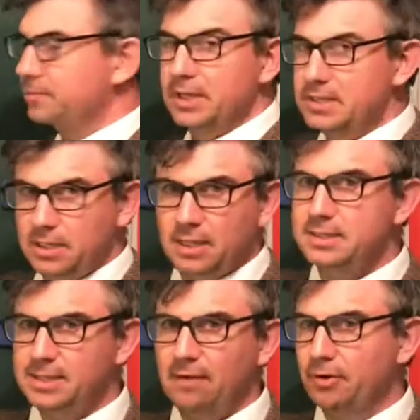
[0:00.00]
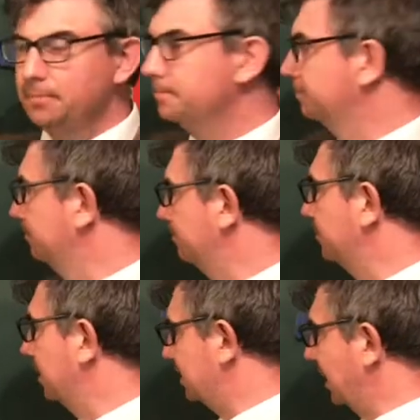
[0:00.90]
is not 7.
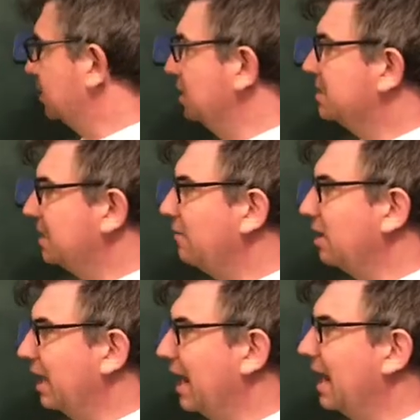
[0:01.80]
It's actually 7.5.